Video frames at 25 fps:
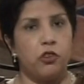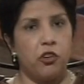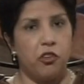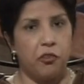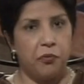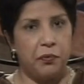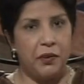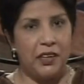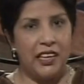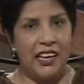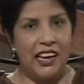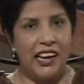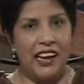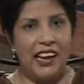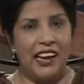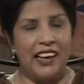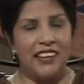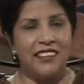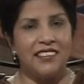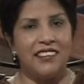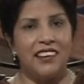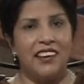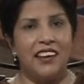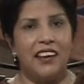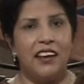of p
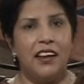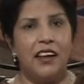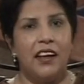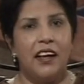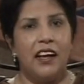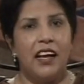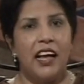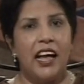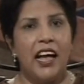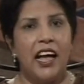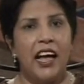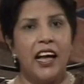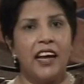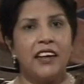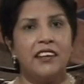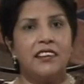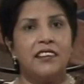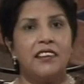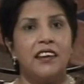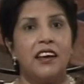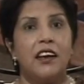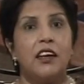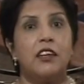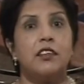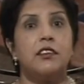hat and
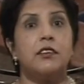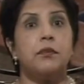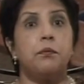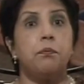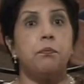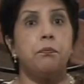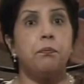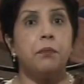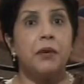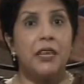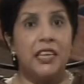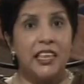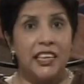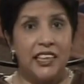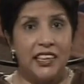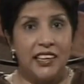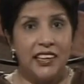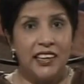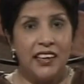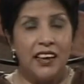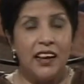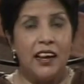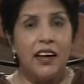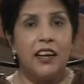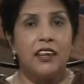P
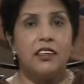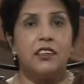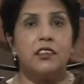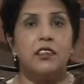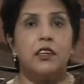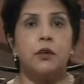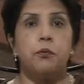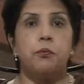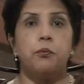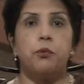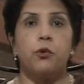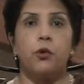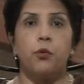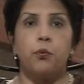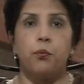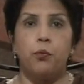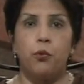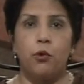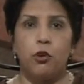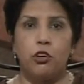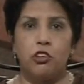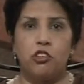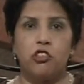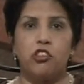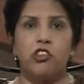the
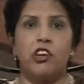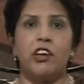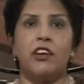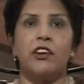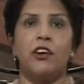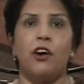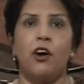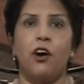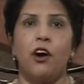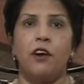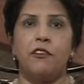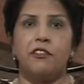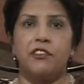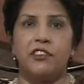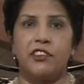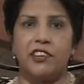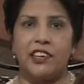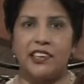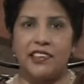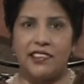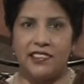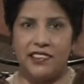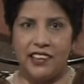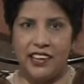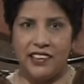proportion of
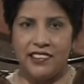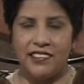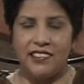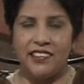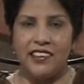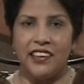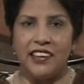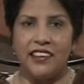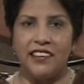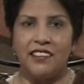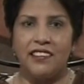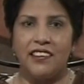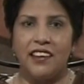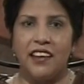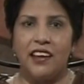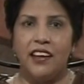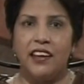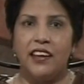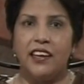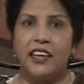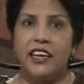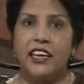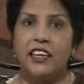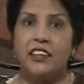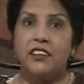successes
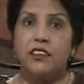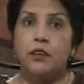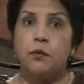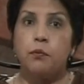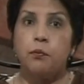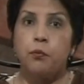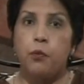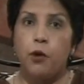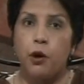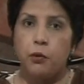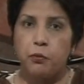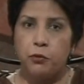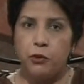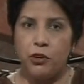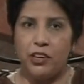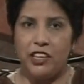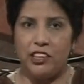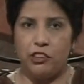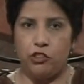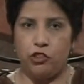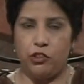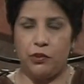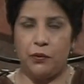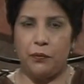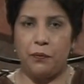in the
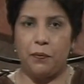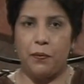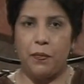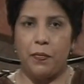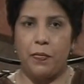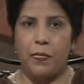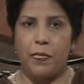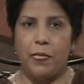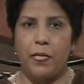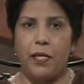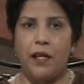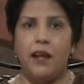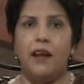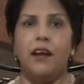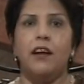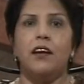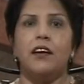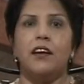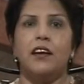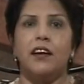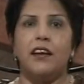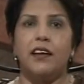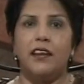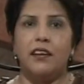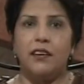population.
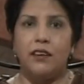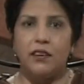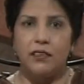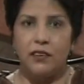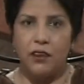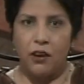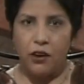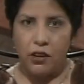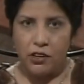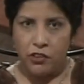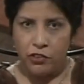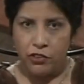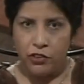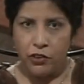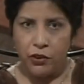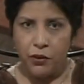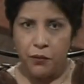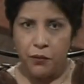Also